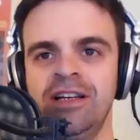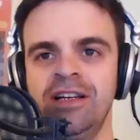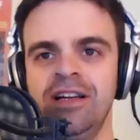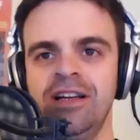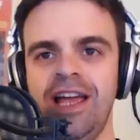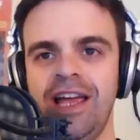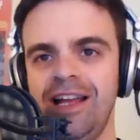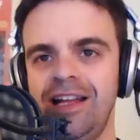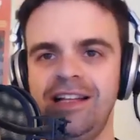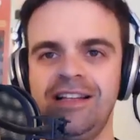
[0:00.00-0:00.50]

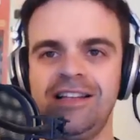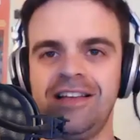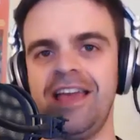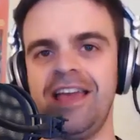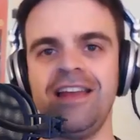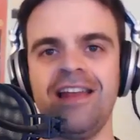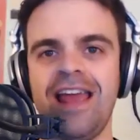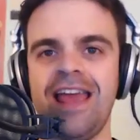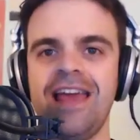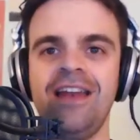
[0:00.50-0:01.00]

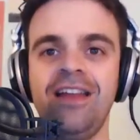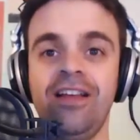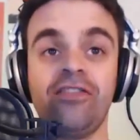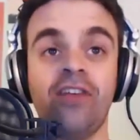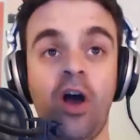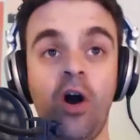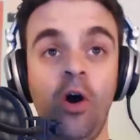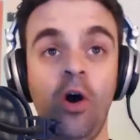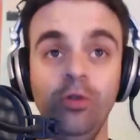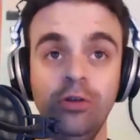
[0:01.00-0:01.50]
It is.
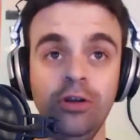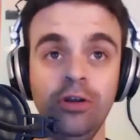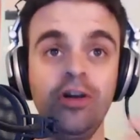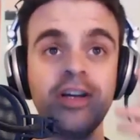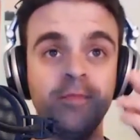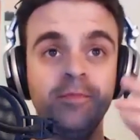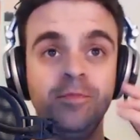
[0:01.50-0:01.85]
Oh, look,